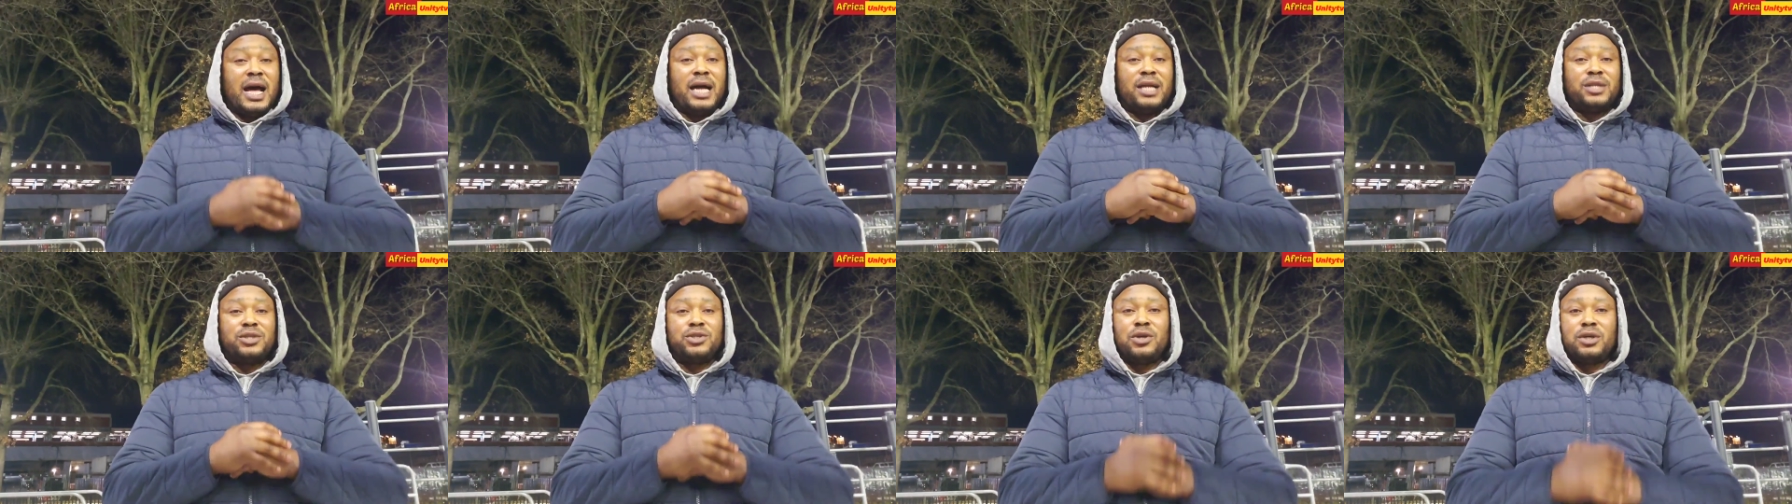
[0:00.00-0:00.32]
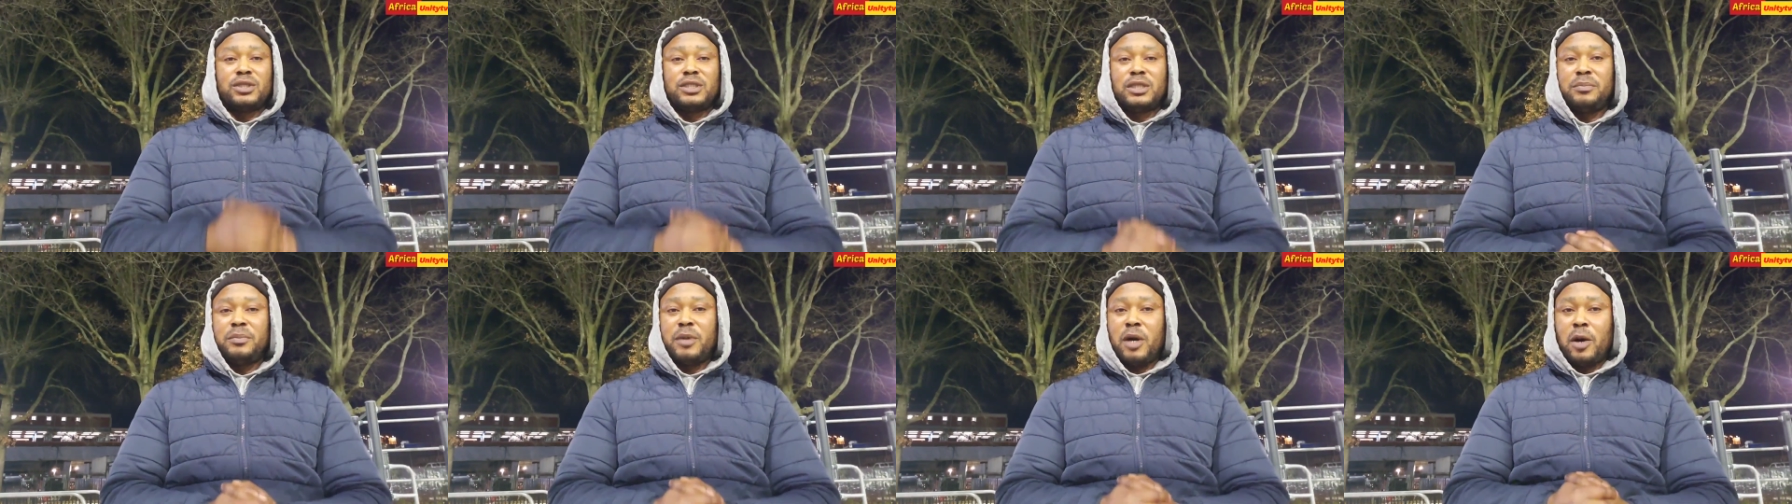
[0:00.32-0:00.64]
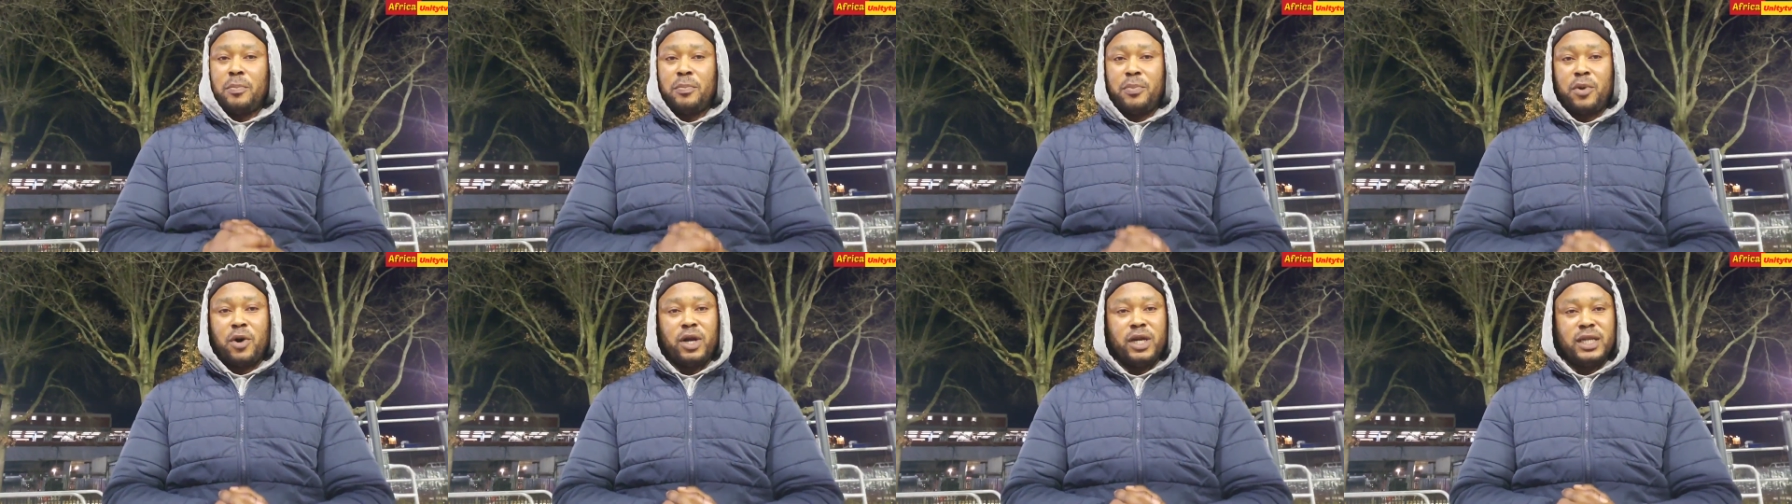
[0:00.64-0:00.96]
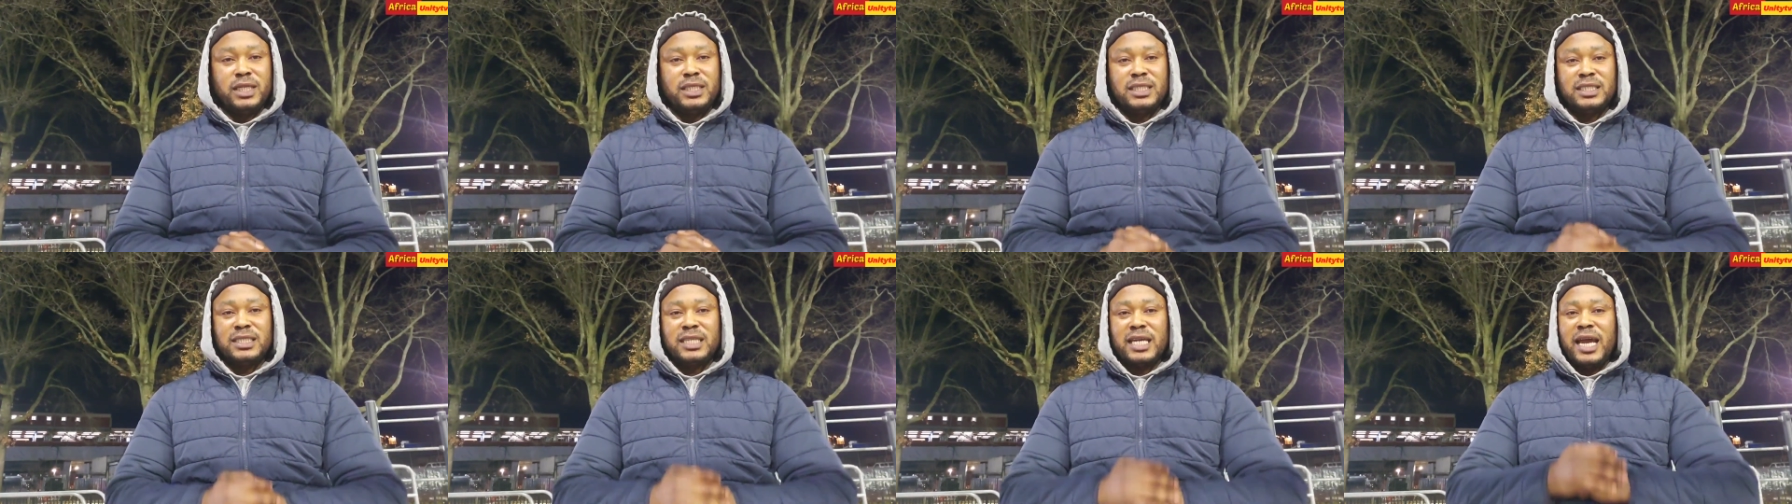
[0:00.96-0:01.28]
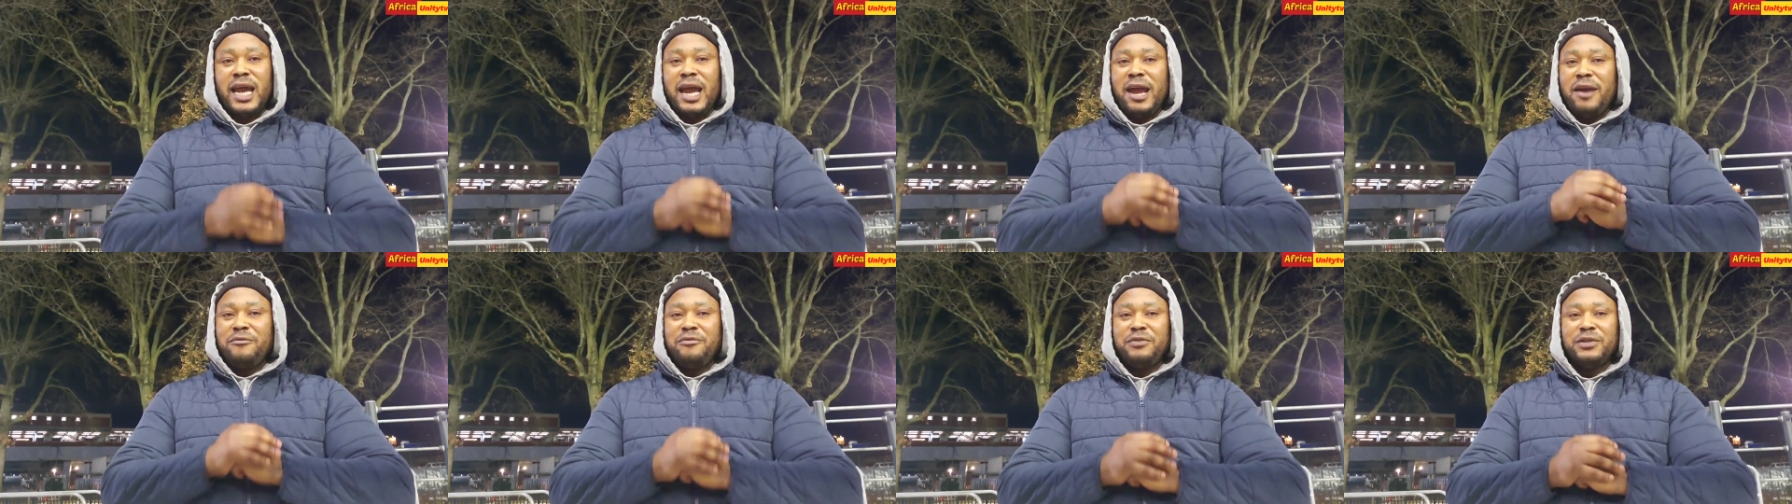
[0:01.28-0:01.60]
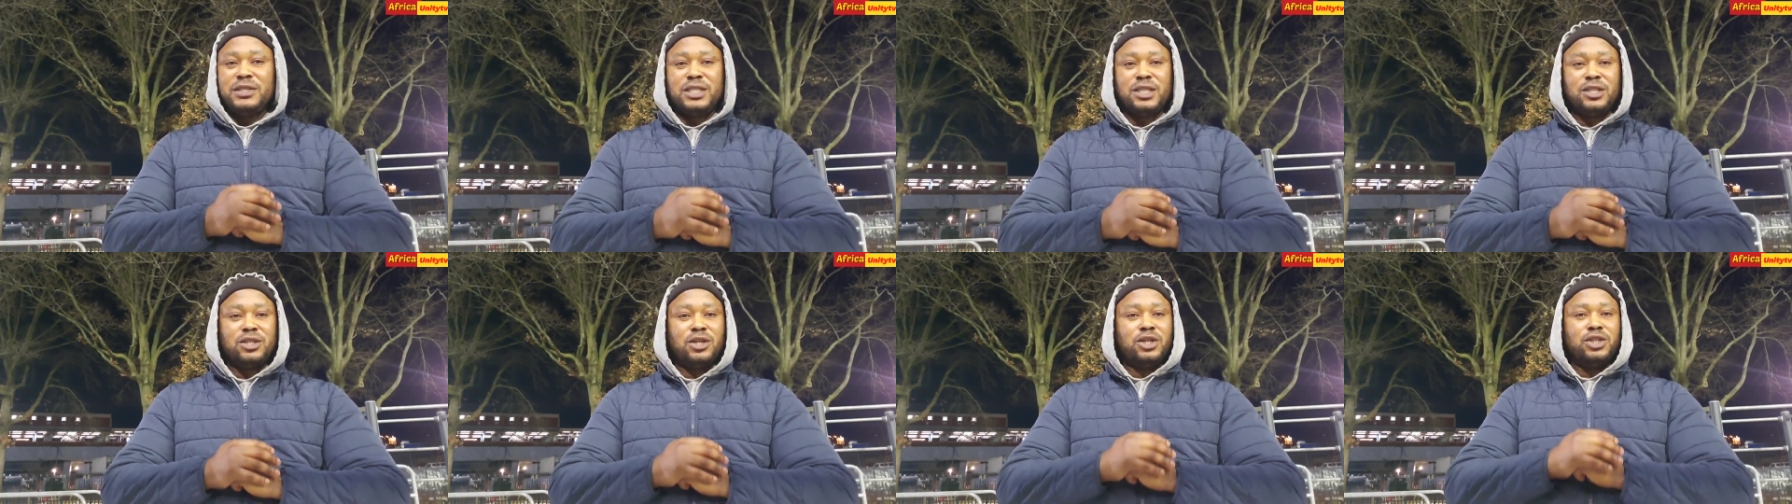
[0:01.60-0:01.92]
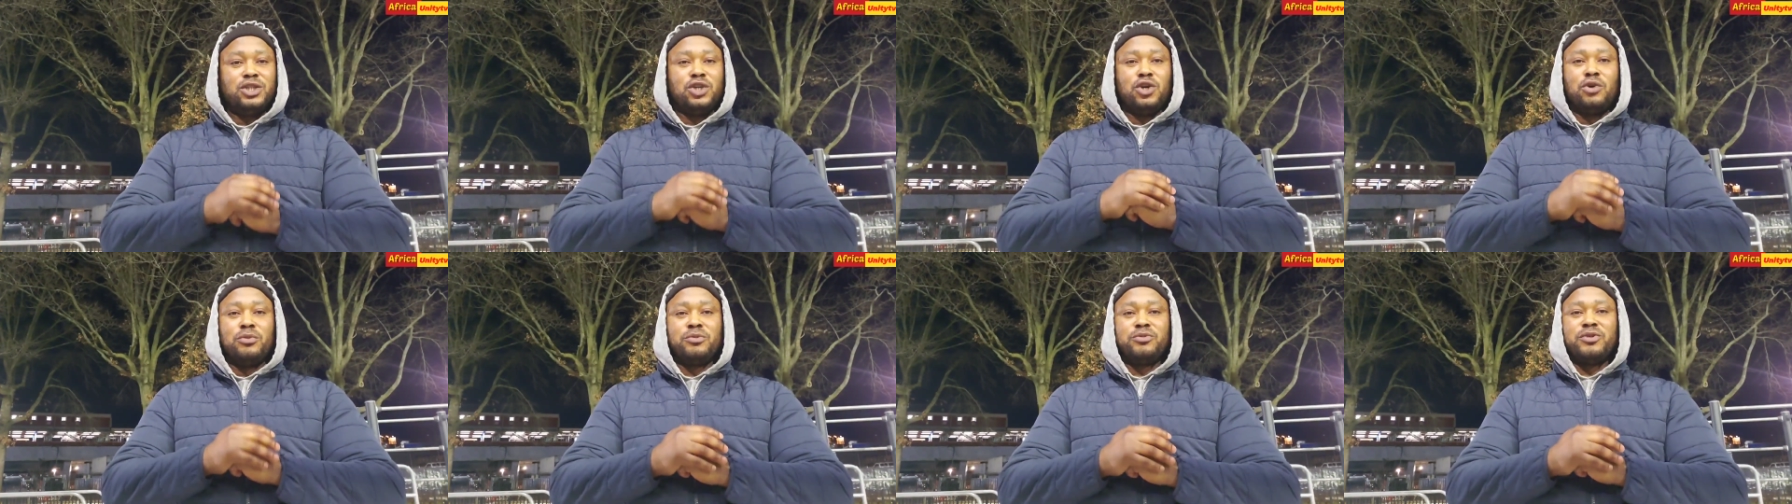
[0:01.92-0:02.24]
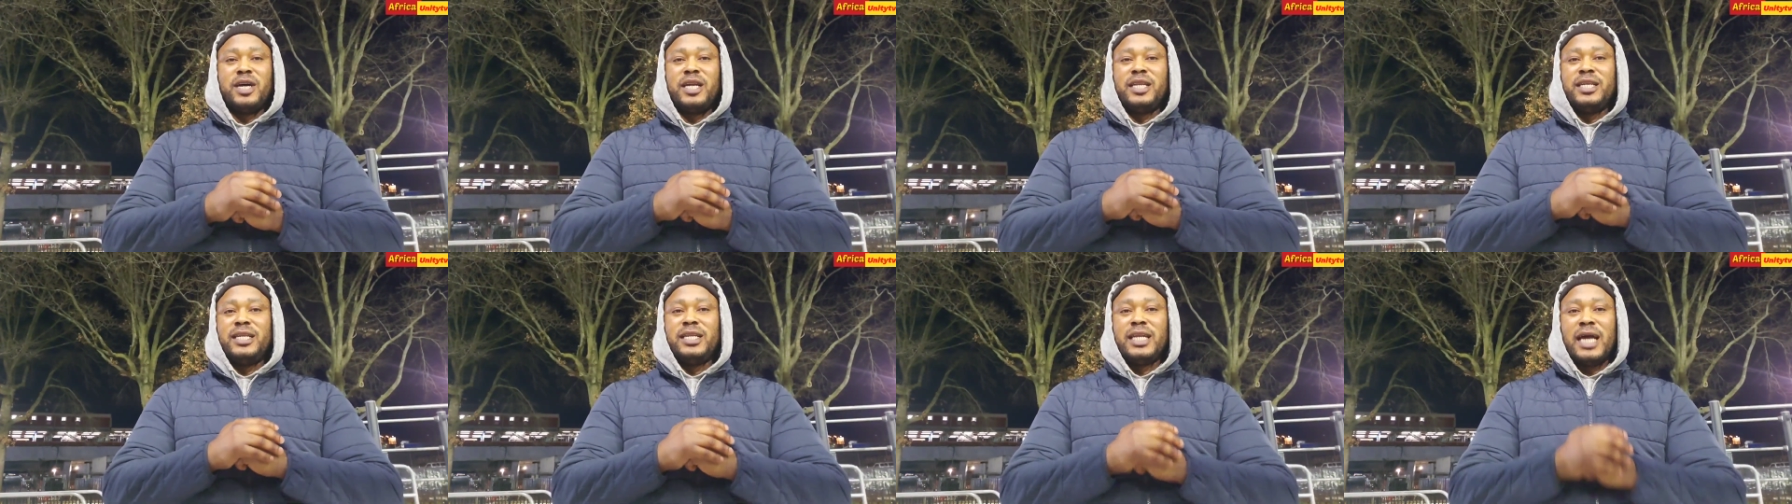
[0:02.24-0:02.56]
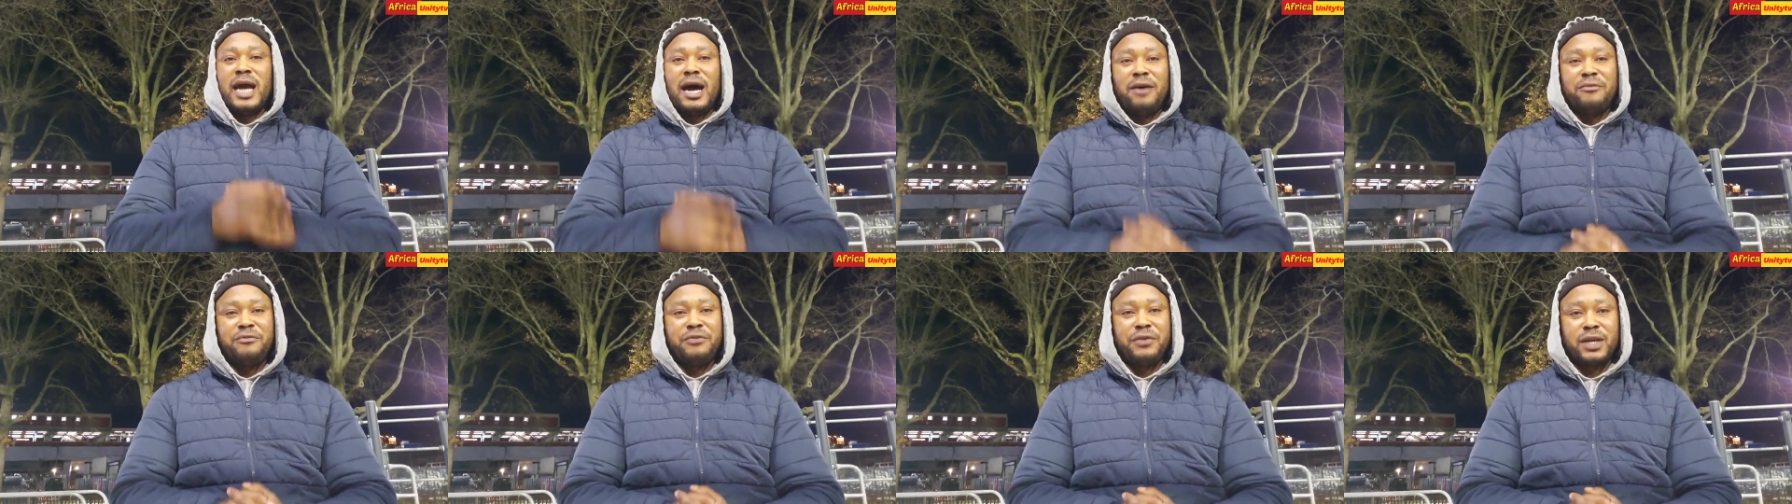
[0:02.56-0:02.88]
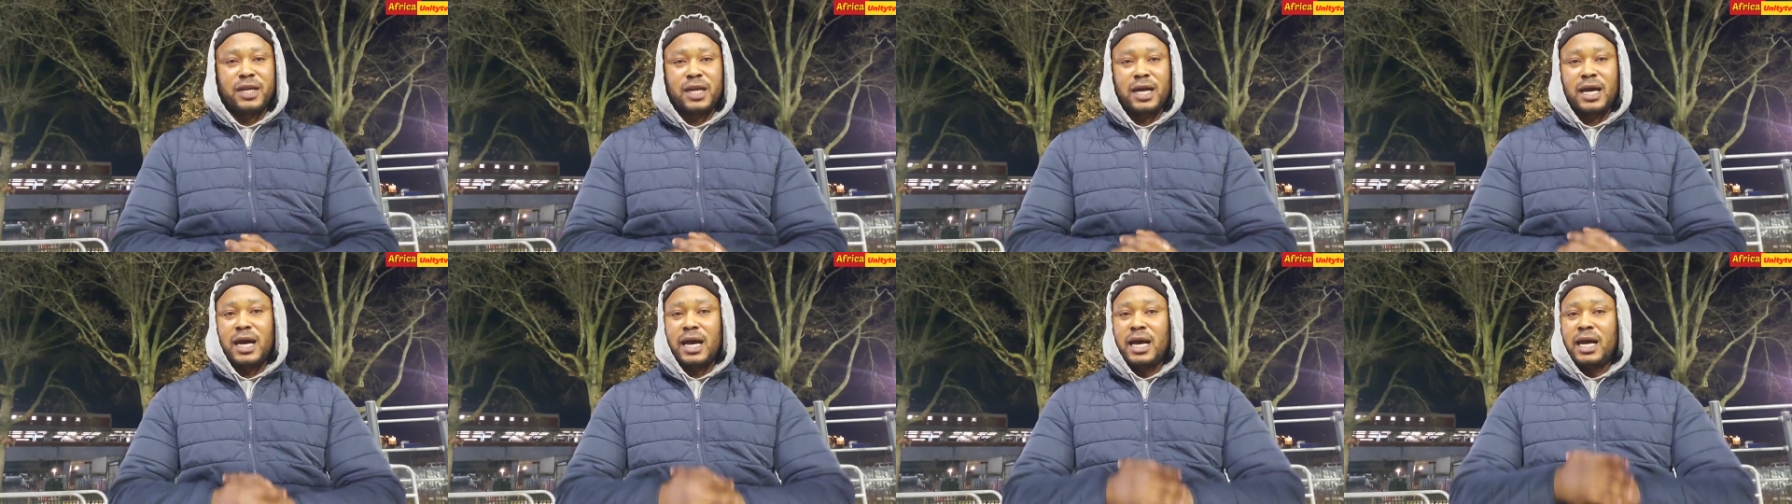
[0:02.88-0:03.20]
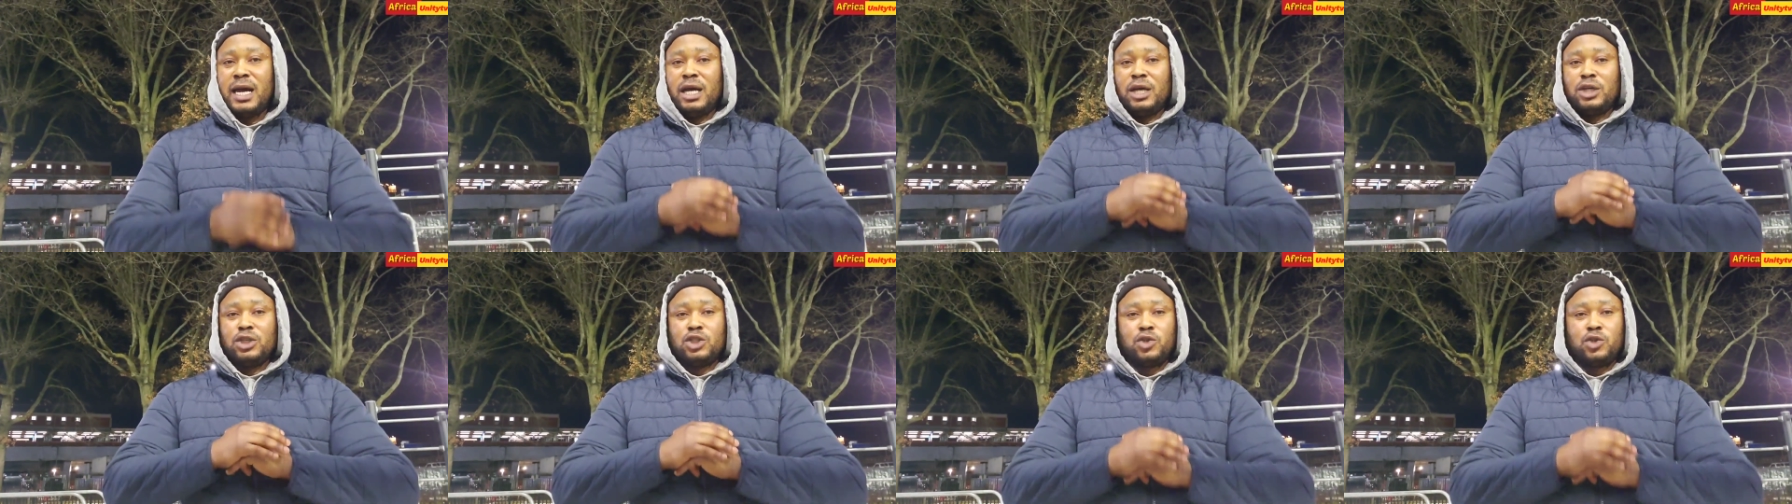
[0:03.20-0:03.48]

and talks about politics, everything on the underground ground in Africa,